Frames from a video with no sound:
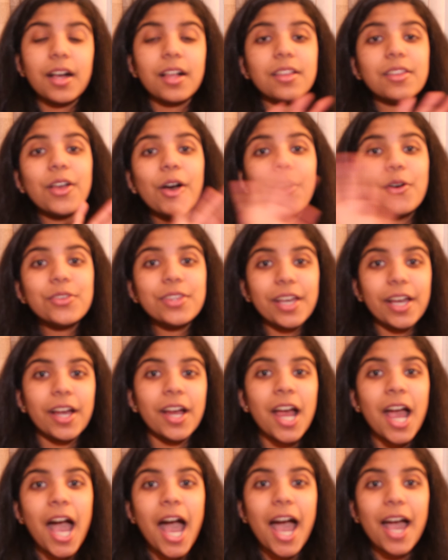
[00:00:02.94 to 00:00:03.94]
Hello
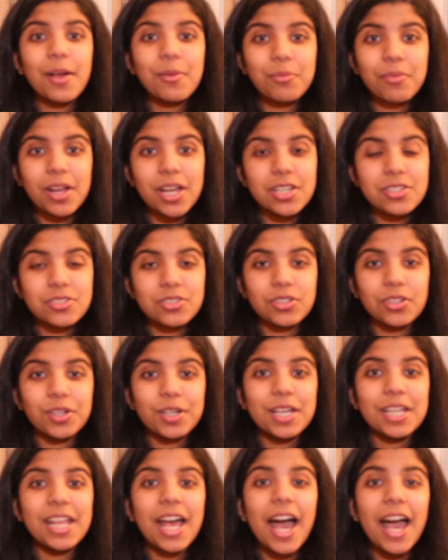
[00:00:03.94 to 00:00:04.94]
there, I'm Rachel
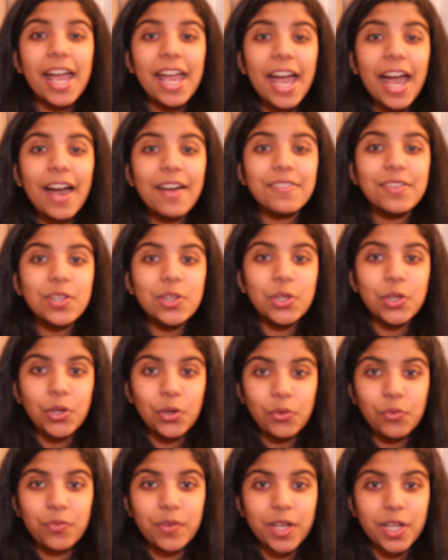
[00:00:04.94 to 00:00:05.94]
and I have a
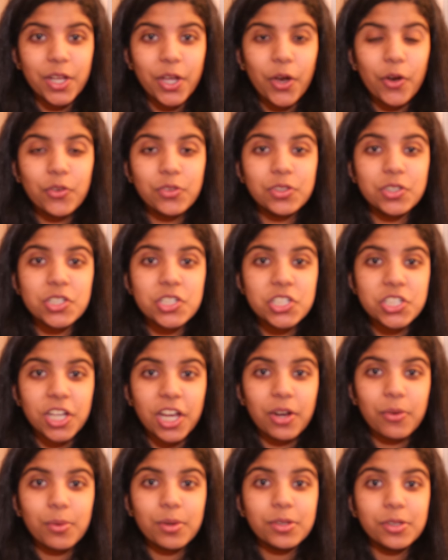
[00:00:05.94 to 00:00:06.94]
new video to
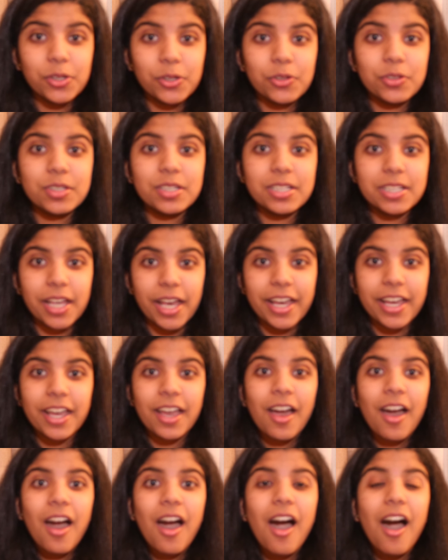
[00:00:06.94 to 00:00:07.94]
share with you
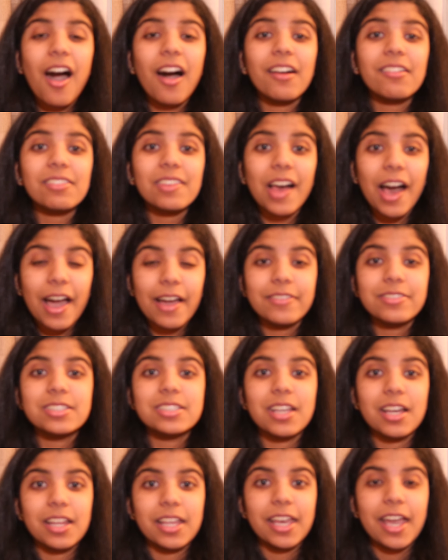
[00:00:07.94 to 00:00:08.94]
today on live
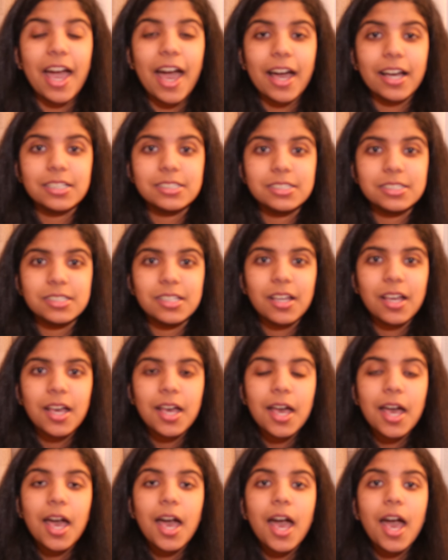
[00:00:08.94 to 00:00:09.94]
study hacks.
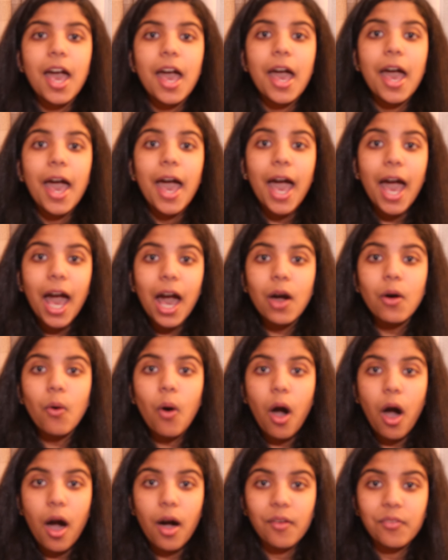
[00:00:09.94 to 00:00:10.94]

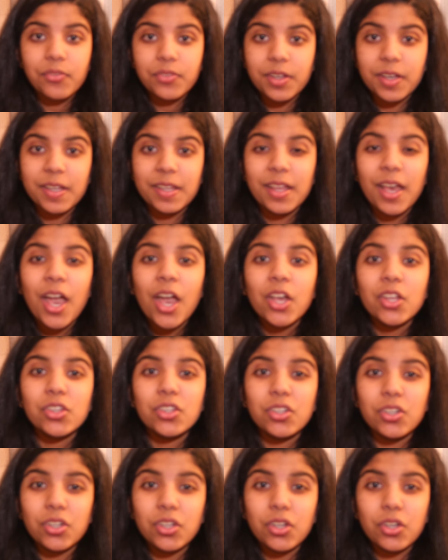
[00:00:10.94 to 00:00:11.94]
How often
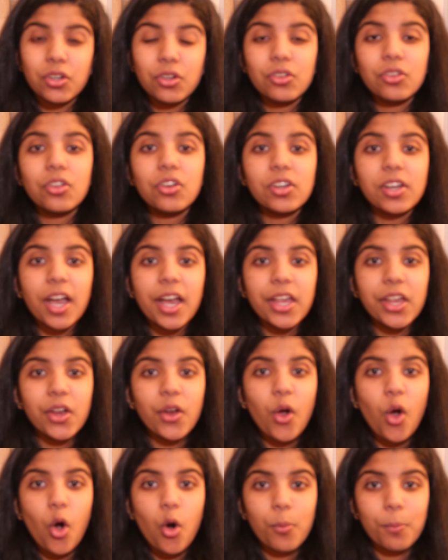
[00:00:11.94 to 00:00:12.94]
do you look at
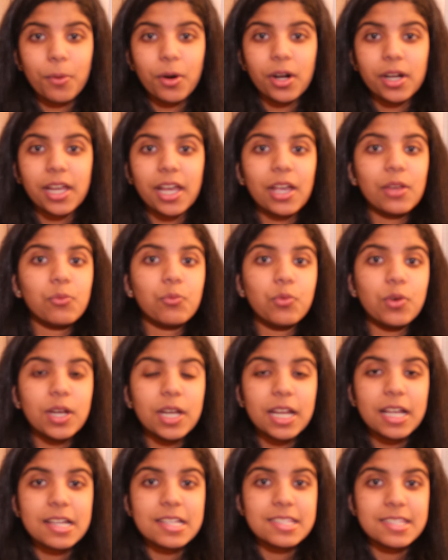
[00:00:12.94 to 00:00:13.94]
your homework and
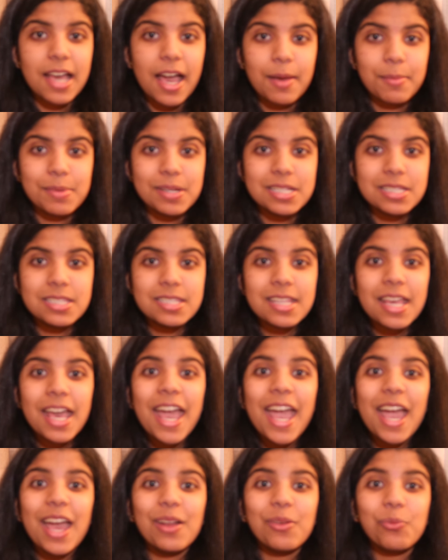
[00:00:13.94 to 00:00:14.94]
reading assignments
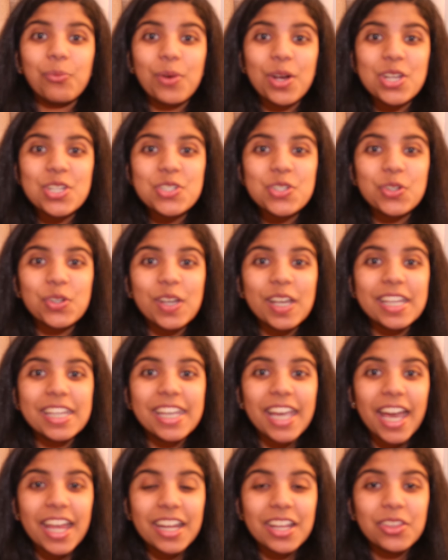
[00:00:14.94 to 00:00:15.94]
and wish you
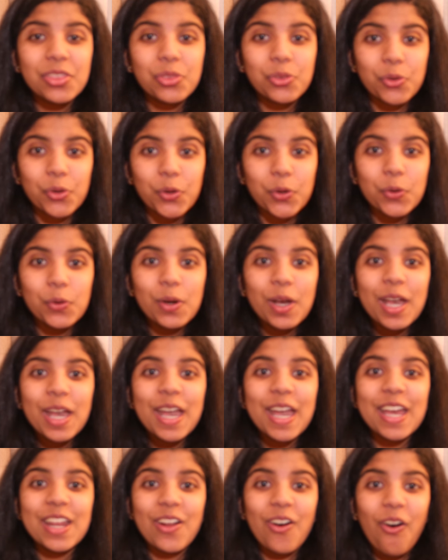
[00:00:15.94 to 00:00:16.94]
could get it through
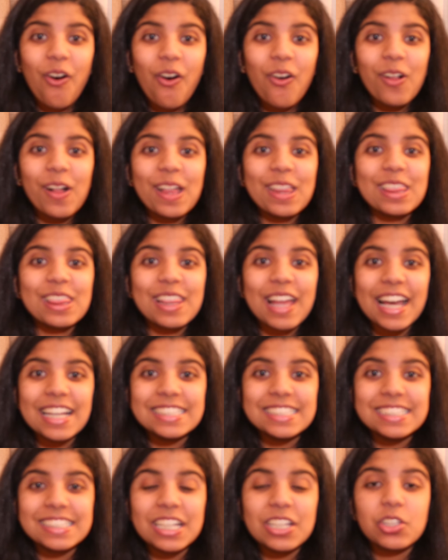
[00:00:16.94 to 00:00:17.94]
it all in
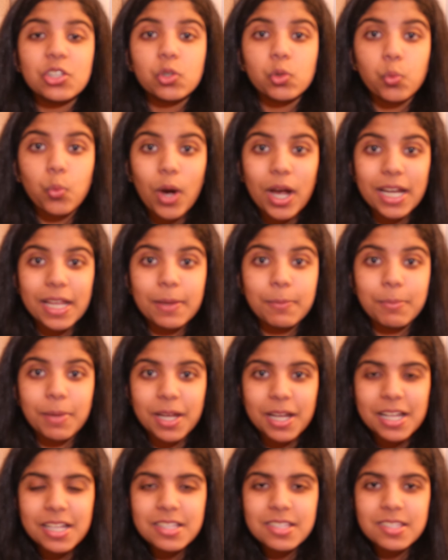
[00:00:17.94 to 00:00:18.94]
less than 20
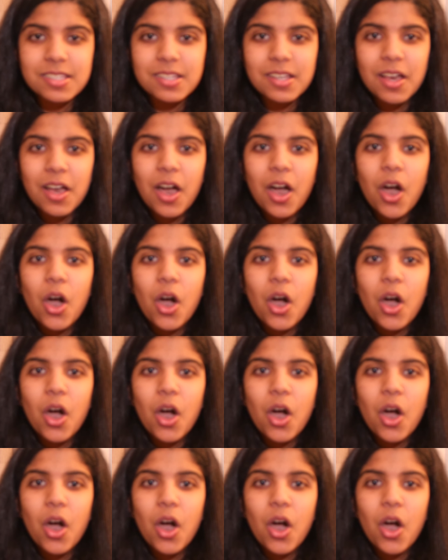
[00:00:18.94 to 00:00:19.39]
minutes?